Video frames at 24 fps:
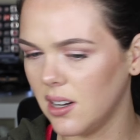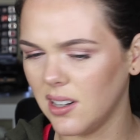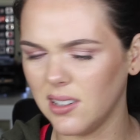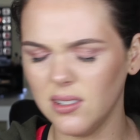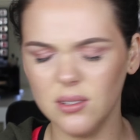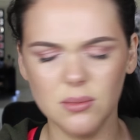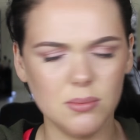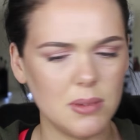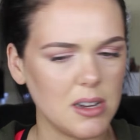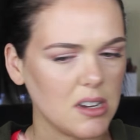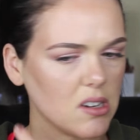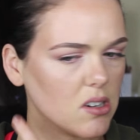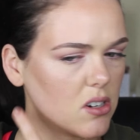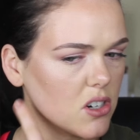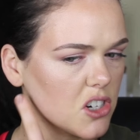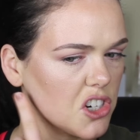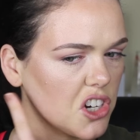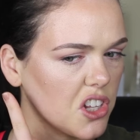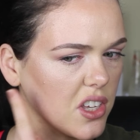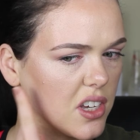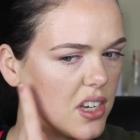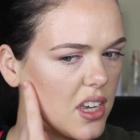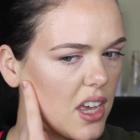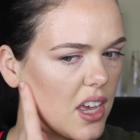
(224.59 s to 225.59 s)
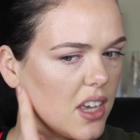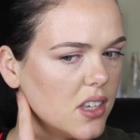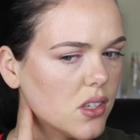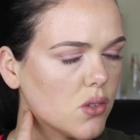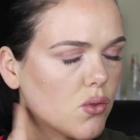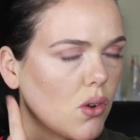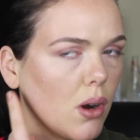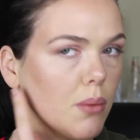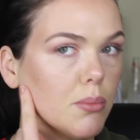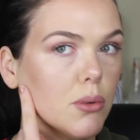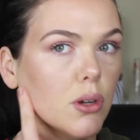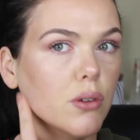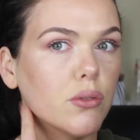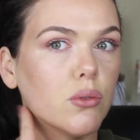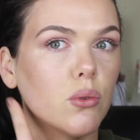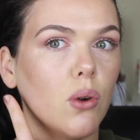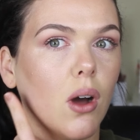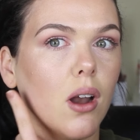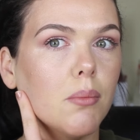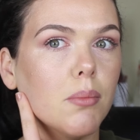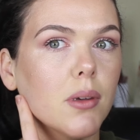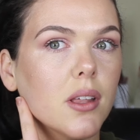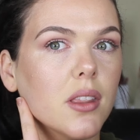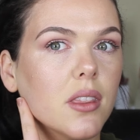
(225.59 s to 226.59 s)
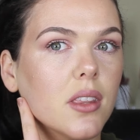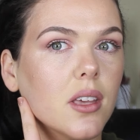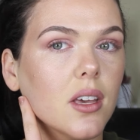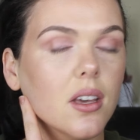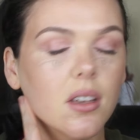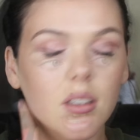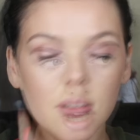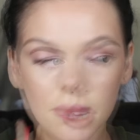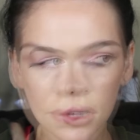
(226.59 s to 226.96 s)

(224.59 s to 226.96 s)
Oh my gosh, I think it has rubbed off quite a bit there.